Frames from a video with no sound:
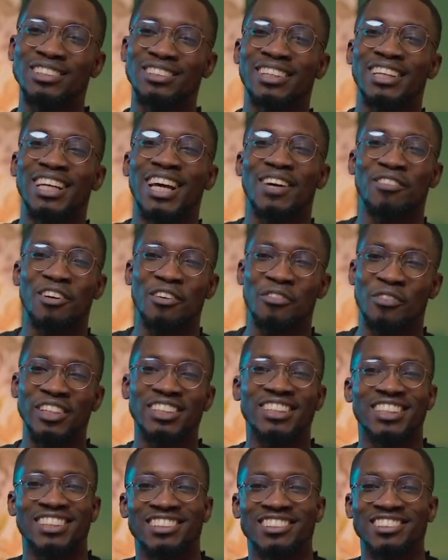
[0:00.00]
think about
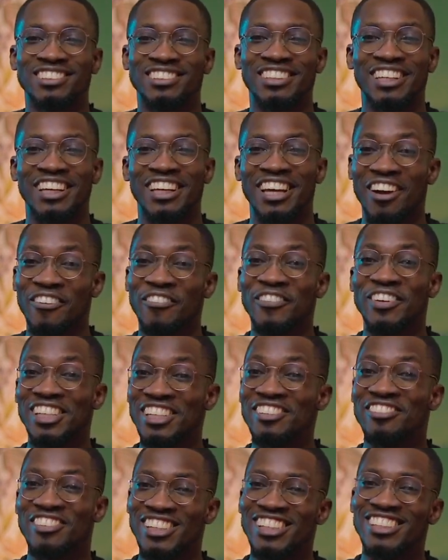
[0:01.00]
retouching today. I
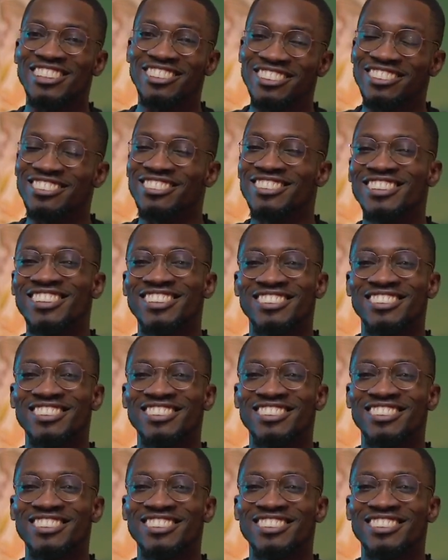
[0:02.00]
really, really do.